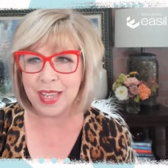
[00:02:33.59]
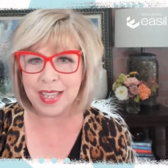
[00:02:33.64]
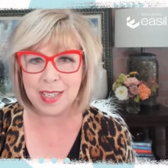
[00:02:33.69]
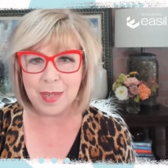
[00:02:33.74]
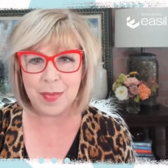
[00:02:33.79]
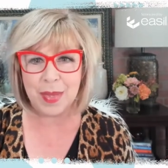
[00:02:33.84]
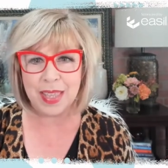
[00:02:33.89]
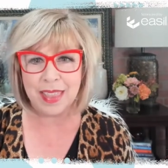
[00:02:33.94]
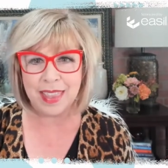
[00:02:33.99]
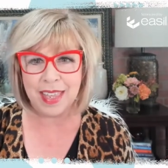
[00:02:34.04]

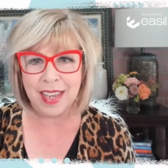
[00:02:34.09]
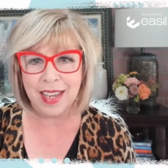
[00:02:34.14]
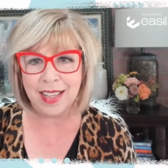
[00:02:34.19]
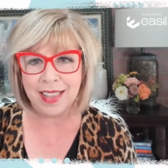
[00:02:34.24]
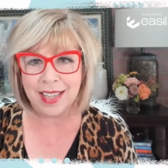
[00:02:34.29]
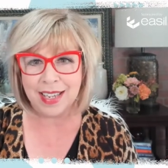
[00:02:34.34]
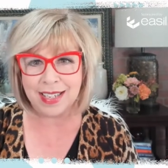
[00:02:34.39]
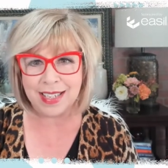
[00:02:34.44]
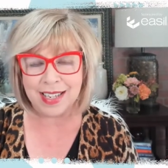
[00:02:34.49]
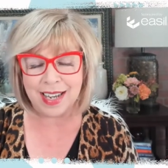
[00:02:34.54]
That's a big
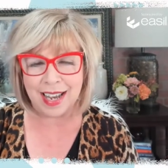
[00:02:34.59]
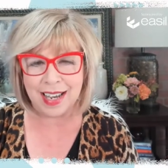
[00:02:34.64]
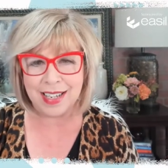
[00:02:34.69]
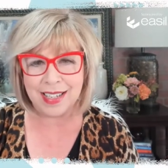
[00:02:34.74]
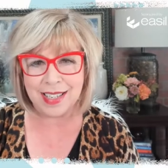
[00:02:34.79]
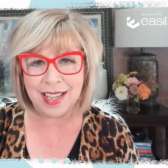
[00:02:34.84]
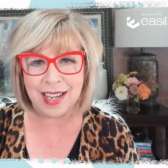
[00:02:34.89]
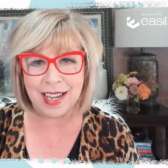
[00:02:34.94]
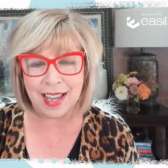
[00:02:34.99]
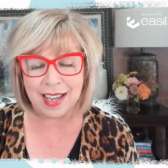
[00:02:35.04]
thing these
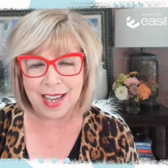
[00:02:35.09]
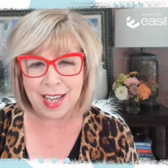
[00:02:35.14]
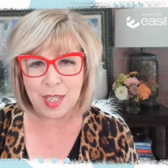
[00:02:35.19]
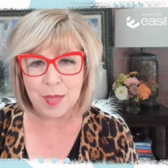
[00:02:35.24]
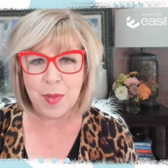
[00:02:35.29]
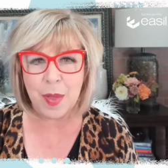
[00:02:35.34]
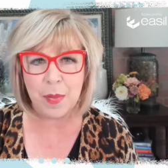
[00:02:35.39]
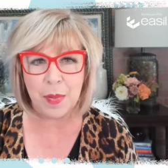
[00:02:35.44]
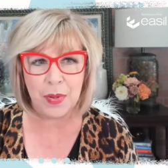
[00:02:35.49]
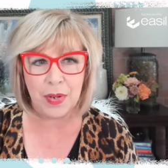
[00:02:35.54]
days. Like, I
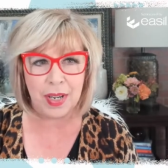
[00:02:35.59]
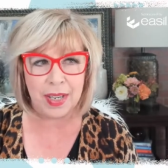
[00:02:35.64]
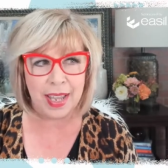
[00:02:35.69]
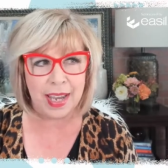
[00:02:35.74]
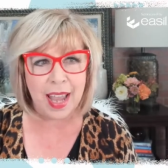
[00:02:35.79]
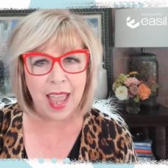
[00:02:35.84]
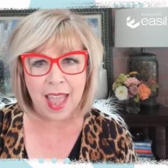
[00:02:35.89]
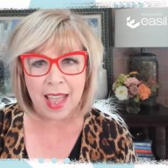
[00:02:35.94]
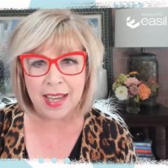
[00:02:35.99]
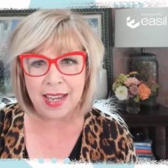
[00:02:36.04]
guess people are
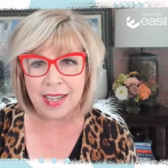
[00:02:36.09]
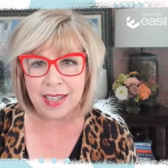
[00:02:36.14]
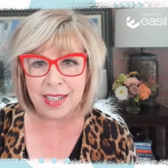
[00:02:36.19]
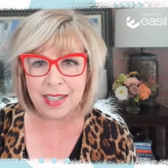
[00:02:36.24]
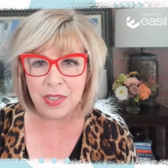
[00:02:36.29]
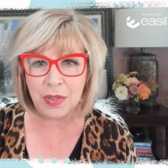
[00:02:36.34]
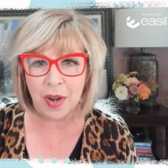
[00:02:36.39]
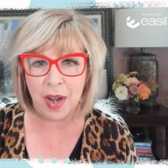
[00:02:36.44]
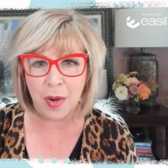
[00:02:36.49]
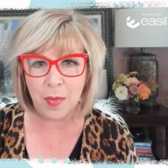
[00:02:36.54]
like hacking
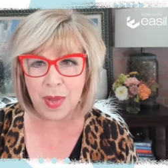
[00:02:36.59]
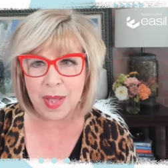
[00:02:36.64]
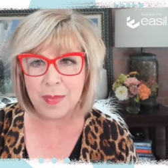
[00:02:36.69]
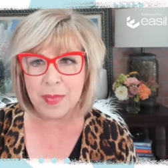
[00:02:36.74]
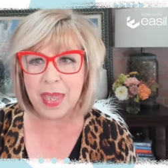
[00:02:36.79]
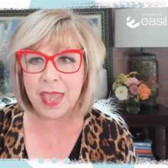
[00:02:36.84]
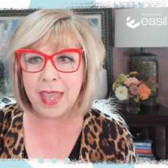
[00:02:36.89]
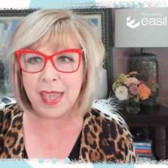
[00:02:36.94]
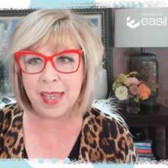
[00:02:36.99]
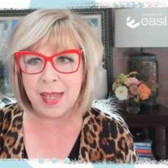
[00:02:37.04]
into our
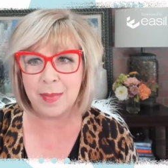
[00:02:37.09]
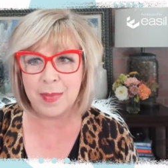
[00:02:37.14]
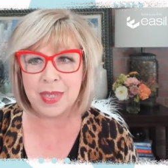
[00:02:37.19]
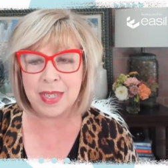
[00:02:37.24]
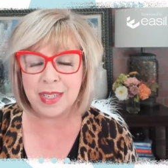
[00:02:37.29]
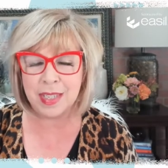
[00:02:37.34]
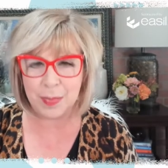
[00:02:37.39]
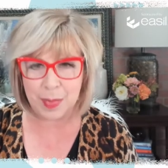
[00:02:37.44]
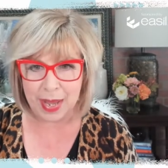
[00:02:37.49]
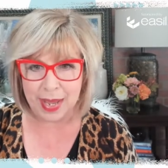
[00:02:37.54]

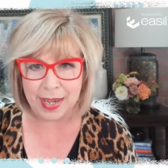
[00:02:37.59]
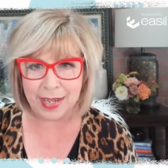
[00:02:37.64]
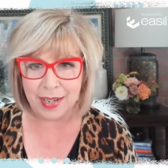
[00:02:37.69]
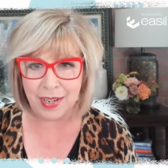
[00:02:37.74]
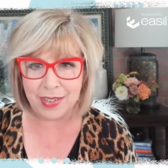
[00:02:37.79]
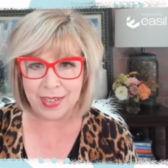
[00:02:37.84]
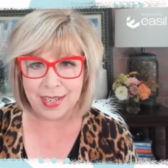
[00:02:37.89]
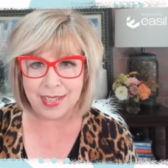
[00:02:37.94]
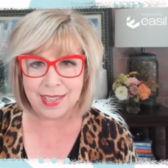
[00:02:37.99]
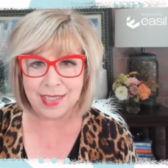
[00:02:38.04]
webcams and spying
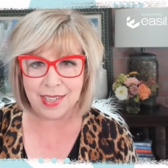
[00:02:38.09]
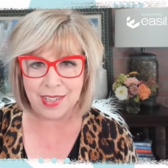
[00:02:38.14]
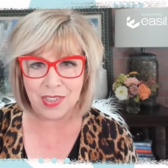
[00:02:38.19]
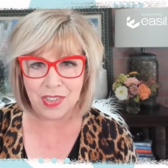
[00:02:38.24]
on us.